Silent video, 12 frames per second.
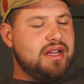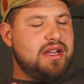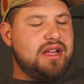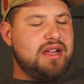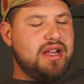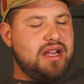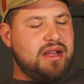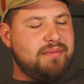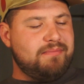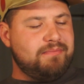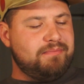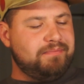
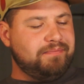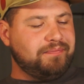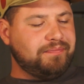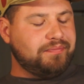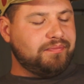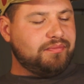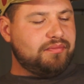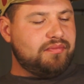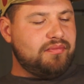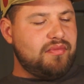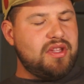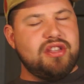
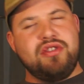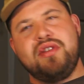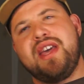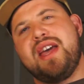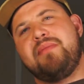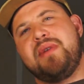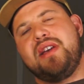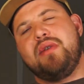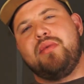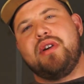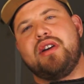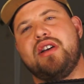You can make
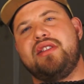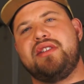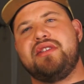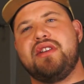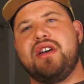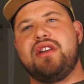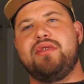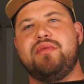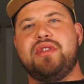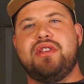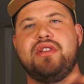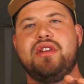it work on this gun
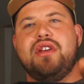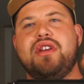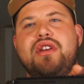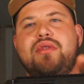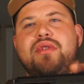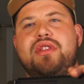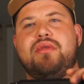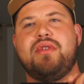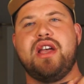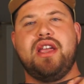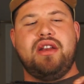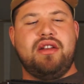with the
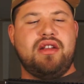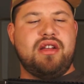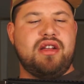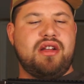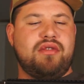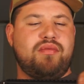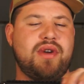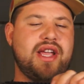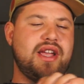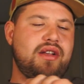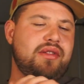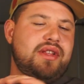right
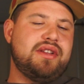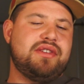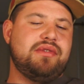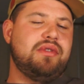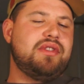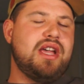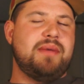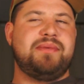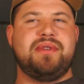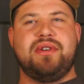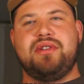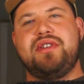rail. There's all
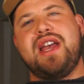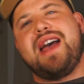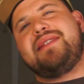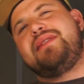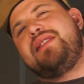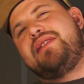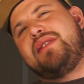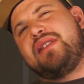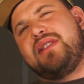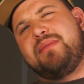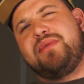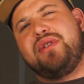types of chassis
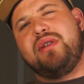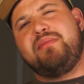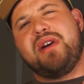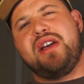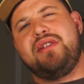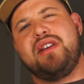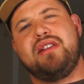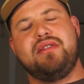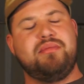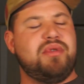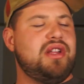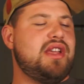systems you could buy. You can
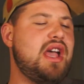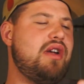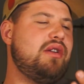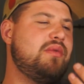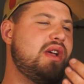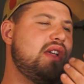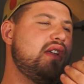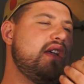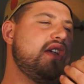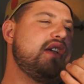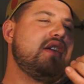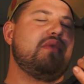get pretty carried away
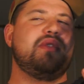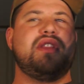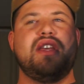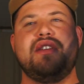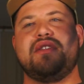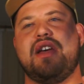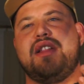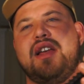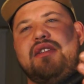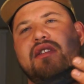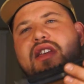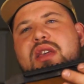with these. I
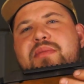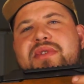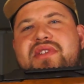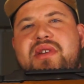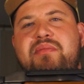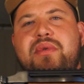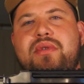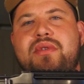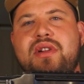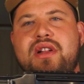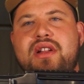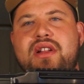like to keep it simple.
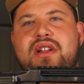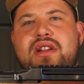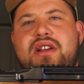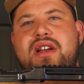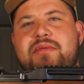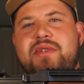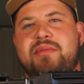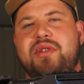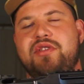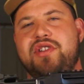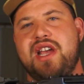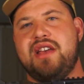Some of
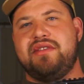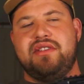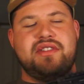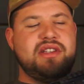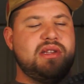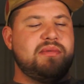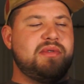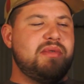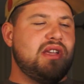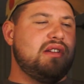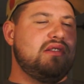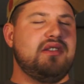those chassis systems
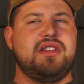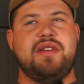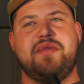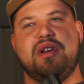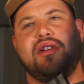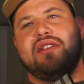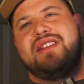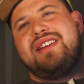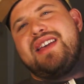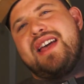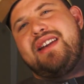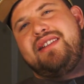make it a little difficult to
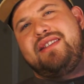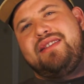get